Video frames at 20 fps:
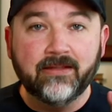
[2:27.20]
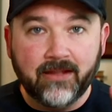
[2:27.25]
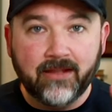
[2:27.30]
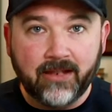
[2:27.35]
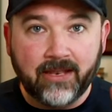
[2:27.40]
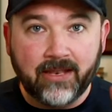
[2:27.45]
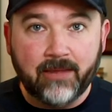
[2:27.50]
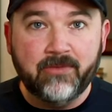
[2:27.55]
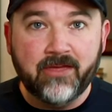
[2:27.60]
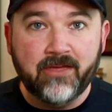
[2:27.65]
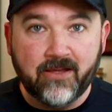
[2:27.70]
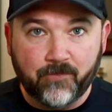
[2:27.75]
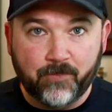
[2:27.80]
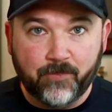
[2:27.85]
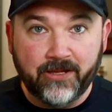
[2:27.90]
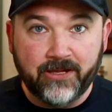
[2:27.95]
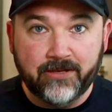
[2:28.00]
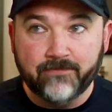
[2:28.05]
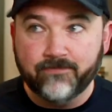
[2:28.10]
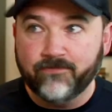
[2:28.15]
Let me
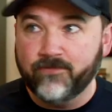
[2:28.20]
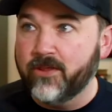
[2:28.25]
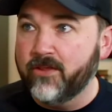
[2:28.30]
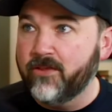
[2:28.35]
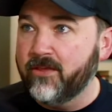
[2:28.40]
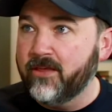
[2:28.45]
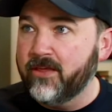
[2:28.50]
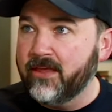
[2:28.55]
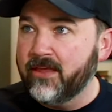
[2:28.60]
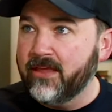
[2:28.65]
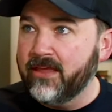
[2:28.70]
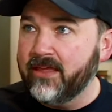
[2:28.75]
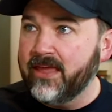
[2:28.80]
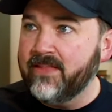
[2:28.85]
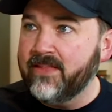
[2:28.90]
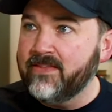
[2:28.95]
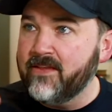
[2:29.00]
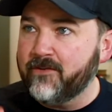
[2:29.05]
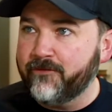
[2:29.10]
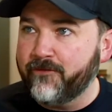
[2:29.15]
explain.
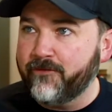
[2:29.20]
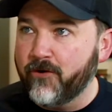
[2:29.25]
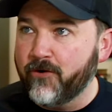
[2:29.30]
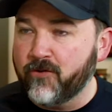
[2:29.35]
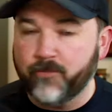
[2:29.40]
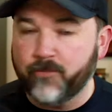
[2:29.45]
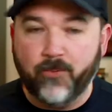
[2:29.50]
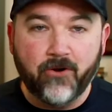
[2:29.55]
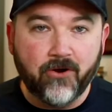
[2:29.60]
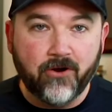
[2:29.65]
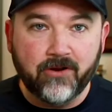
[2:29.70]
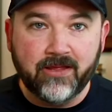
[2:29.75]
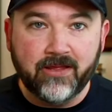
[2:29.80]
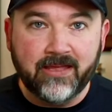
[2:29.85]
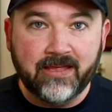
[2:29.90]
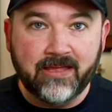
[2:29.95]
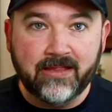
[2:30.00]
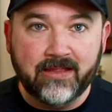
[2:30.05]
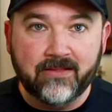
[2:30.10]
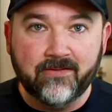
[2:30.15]
In this first part,
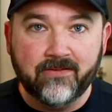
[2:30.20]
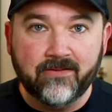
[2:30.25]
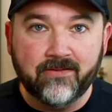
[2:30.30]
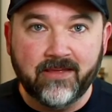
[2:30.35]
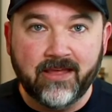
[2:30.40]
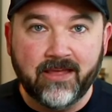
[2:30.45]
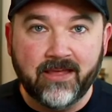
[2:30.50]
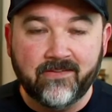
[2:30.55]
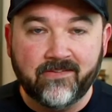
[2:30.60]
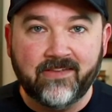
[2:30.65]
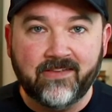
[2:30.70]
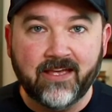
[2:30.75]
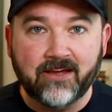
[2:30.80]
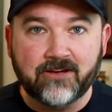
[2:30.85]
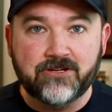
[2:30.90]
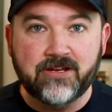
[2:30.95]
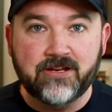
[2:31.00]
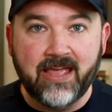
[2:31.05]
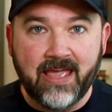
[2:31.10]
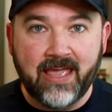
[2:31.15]
in
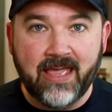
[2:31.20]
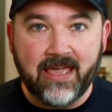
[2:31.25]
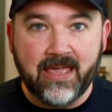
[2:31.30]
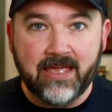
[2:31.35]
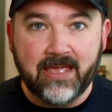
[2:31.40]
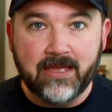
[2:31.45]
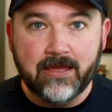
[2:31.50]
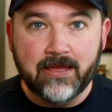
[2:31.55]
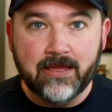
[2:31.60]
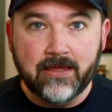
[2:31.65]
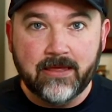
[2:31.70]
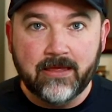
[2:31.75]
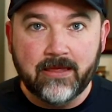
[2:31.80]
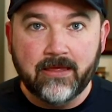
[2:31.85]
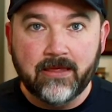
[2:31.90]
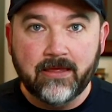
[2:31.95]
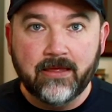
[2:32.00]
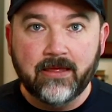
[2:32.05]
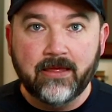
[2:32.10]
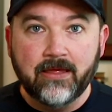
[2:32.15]
Section A,
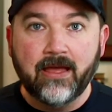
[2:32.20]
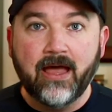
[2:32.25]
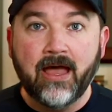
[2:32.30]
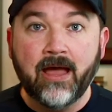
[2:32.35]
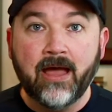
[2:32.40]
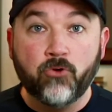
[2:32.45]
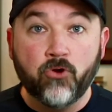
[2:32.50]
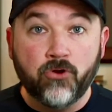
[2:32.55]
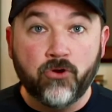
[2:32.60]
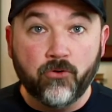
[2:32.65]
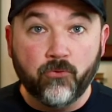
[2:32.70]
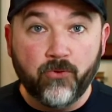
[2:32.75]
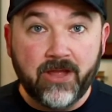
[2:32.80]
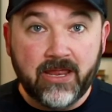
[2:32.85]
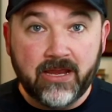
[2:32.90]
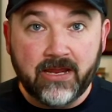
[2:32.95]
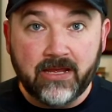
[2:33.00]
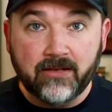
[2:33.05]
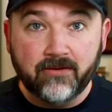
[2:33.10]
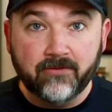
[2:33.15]
I'm going to
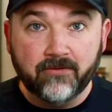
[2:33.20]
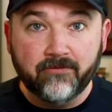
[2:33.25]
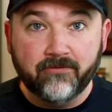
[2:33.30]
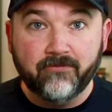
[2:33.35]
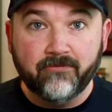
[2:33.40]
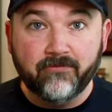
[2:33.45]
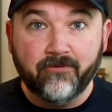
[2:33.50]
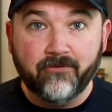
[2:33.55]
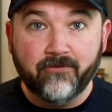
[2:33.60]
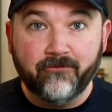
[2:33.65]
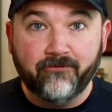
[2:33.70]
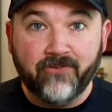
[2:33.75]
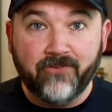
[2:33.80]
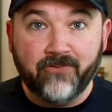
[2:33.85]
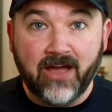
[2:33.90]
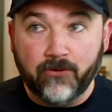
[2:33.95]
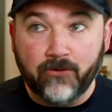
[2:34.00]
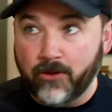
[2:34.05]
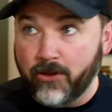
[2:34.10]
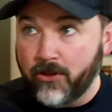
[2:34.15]
read it.
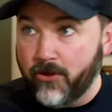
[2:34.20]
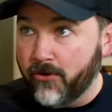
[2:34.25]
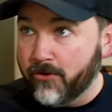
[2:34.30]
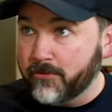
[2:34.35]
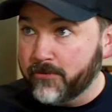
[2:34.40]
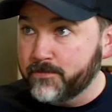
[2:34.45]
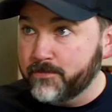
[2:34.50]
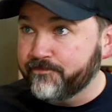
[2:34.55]
Follow along.